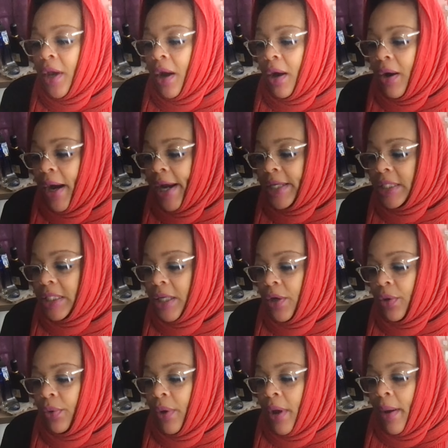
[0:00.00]
all right,
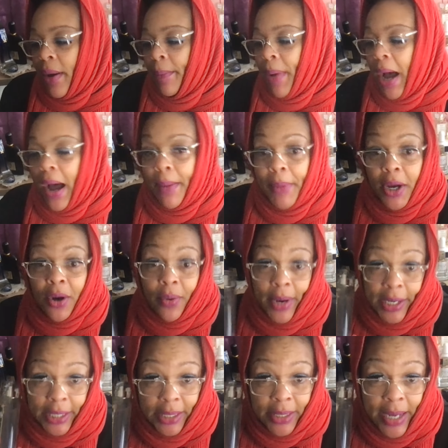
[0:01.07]
so
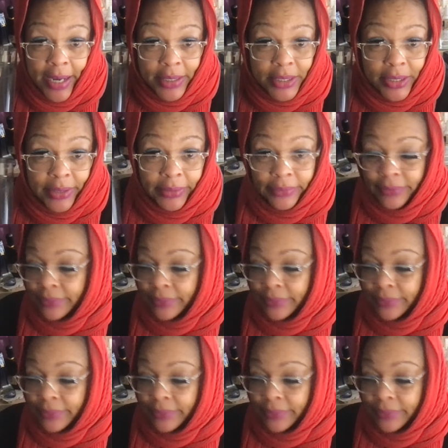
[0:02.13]
pomegranate nectar,